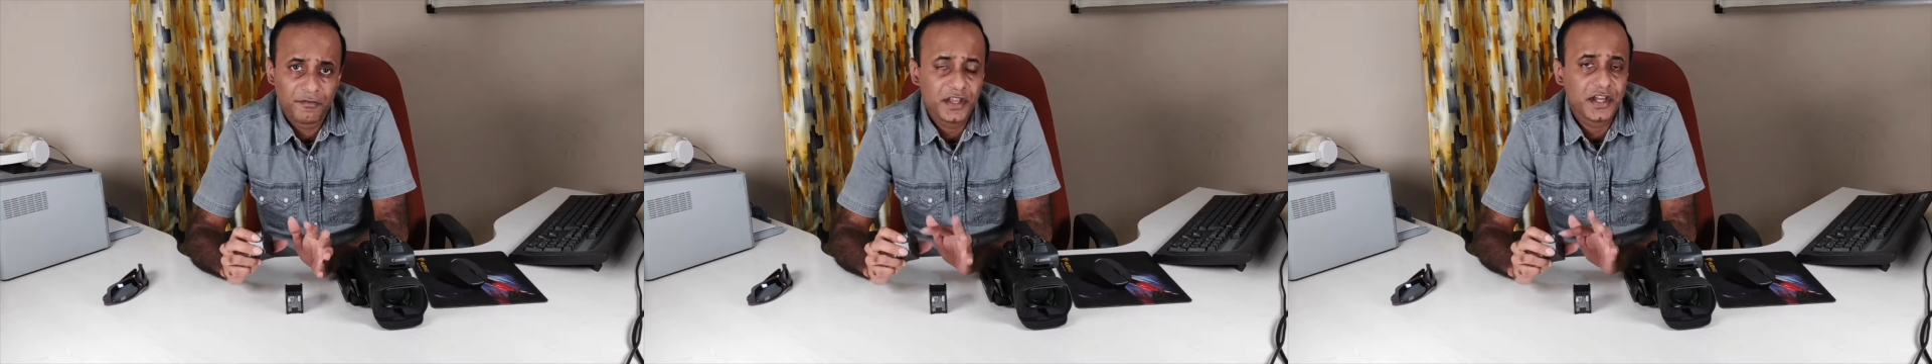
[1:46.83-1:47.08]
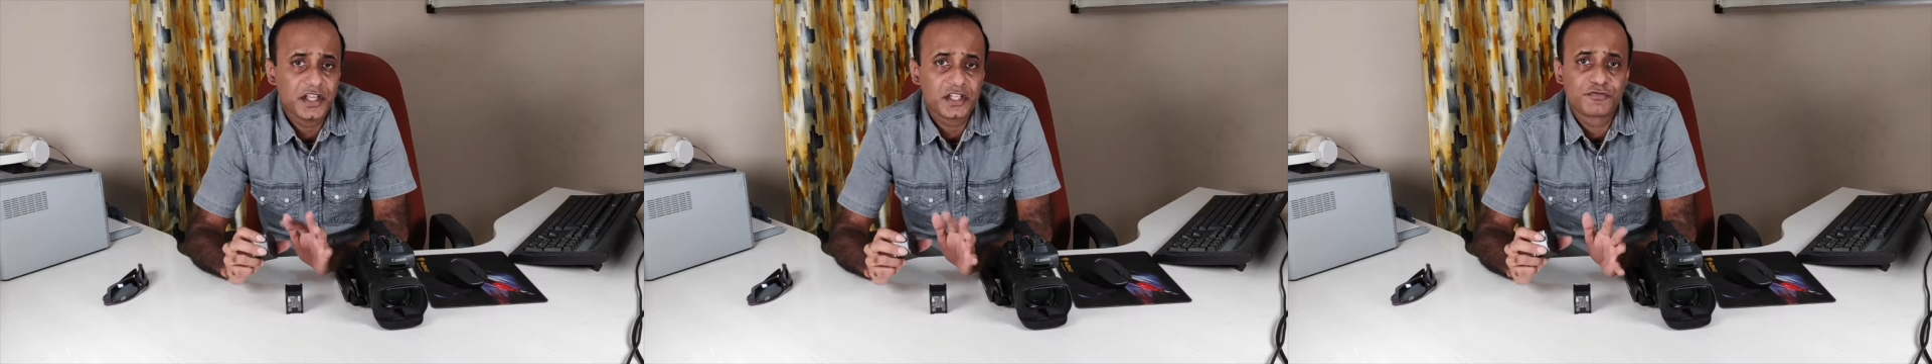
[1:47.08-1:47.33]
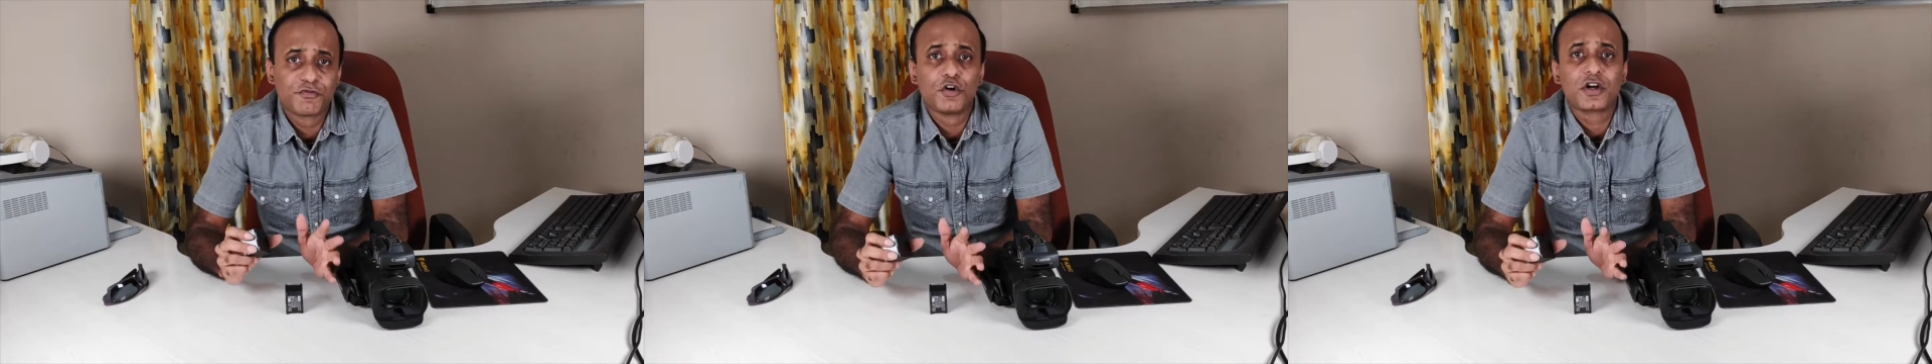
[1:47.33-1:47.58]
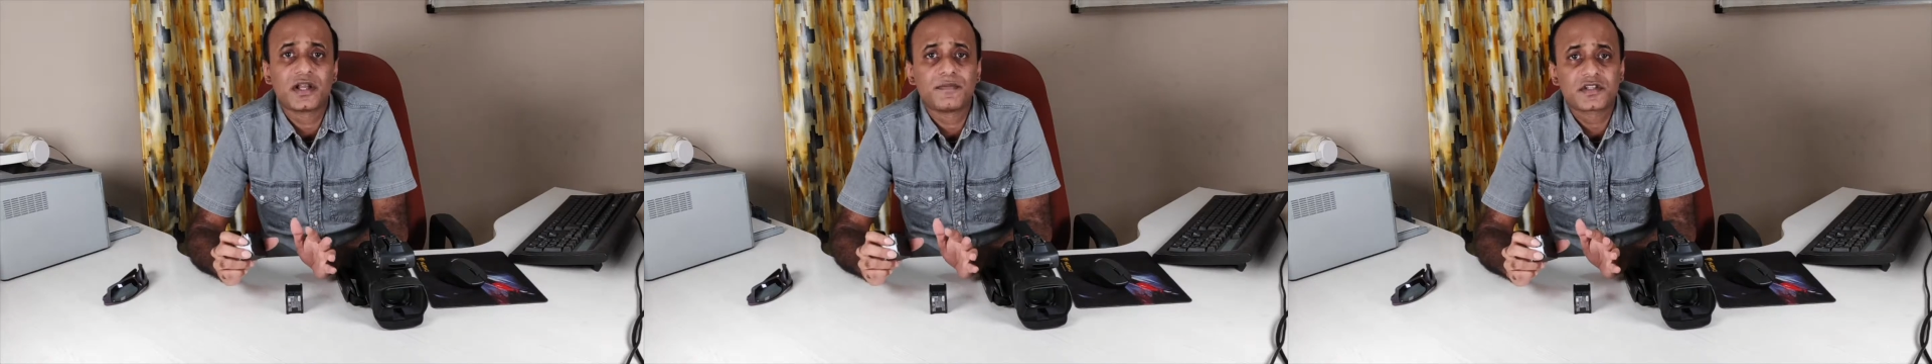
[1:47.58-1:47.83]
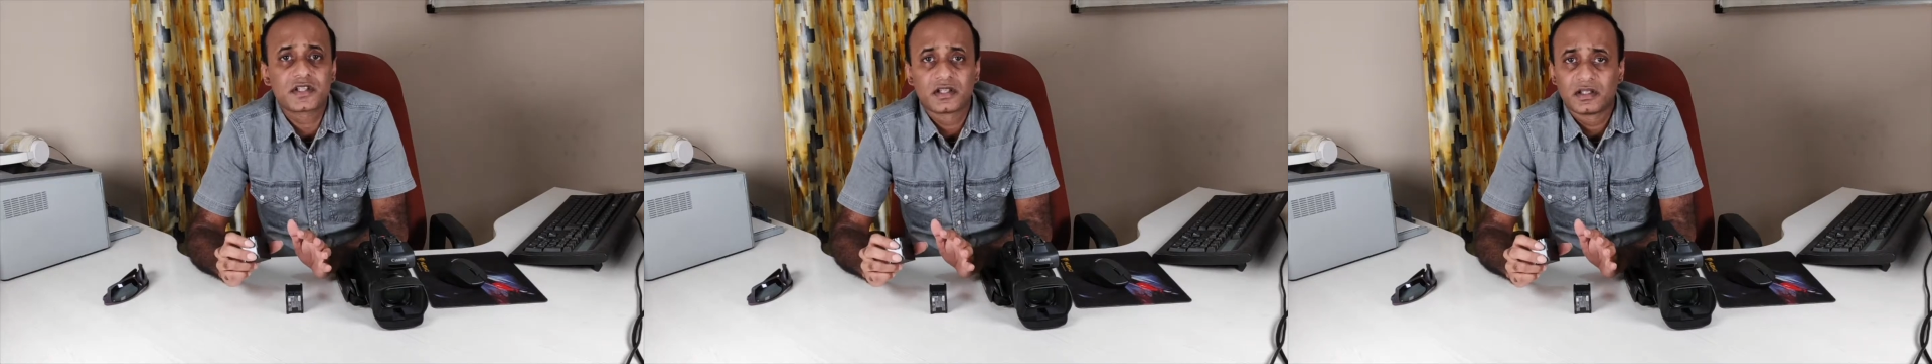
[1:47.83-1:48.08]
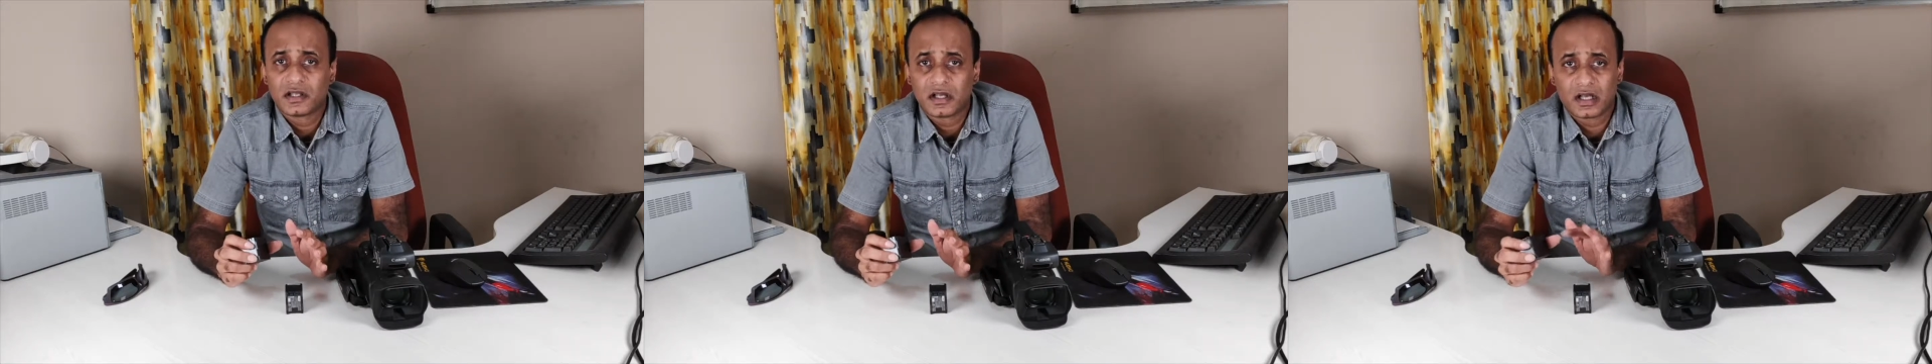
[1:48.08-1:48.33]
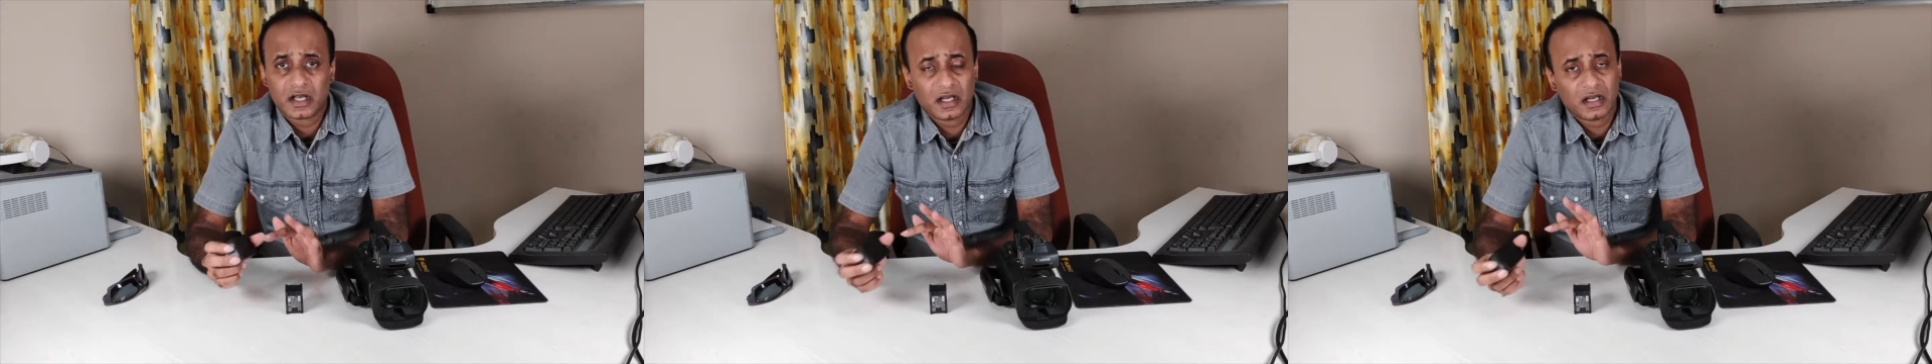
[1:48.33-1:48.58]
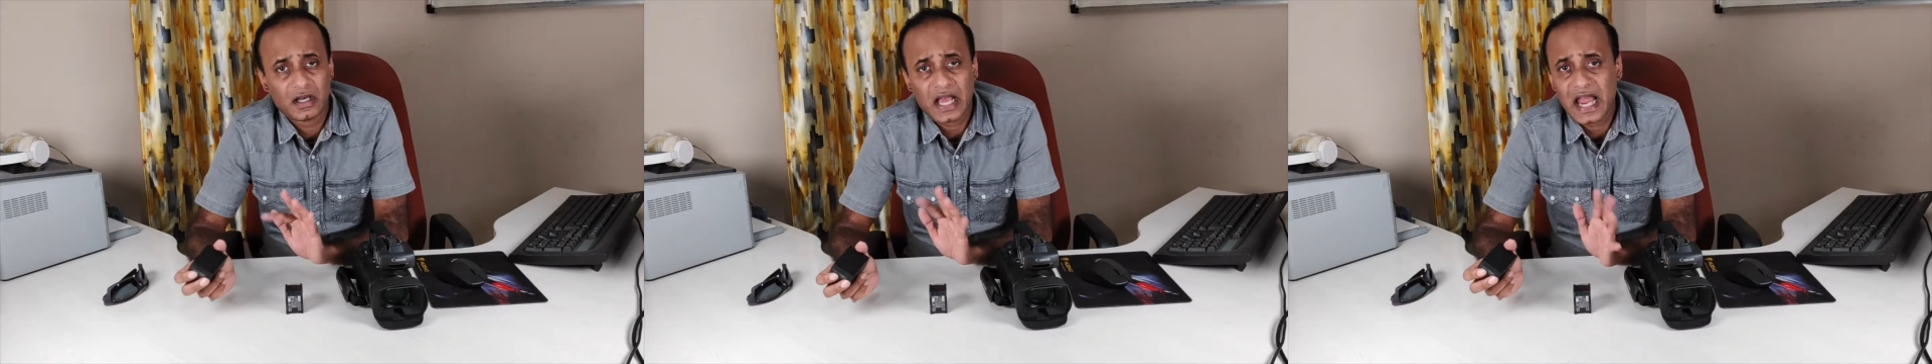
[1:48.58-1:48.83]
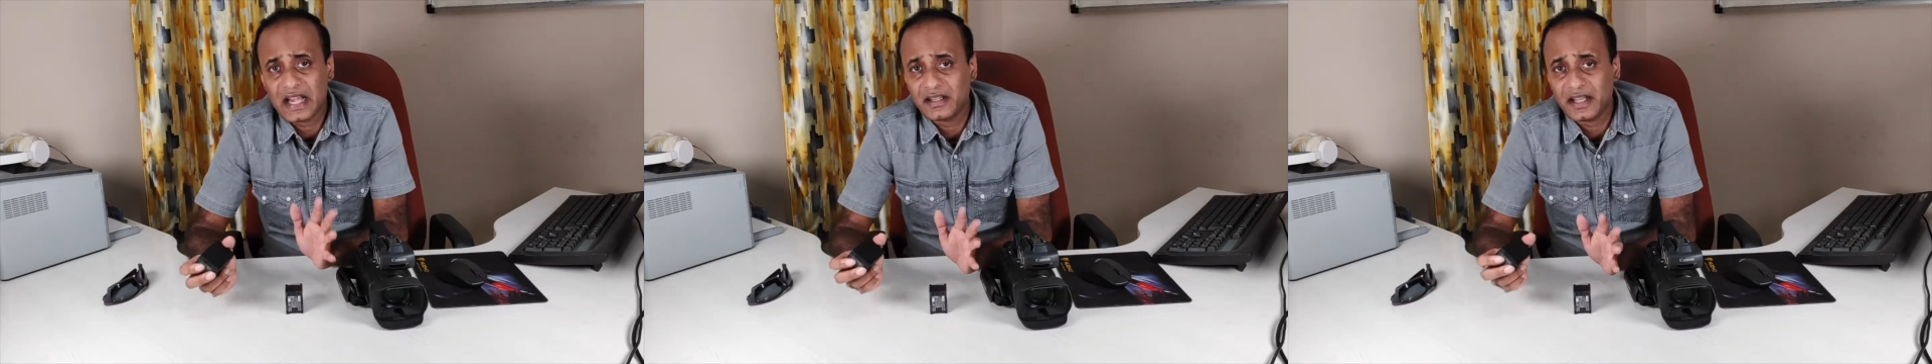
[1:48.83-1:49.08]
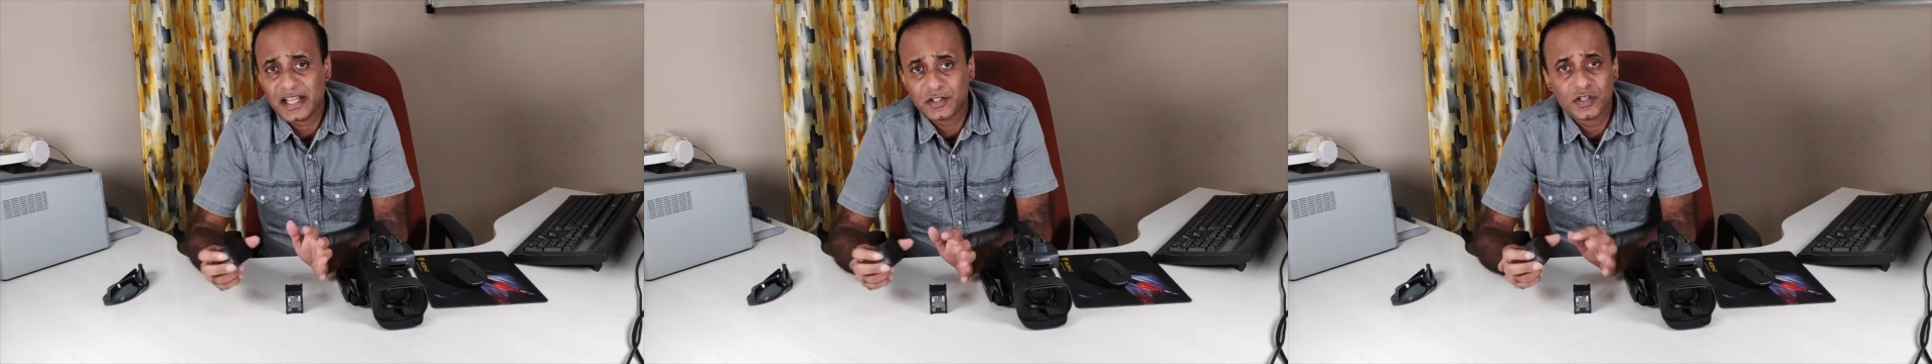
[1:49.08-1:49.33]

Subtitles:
various forums and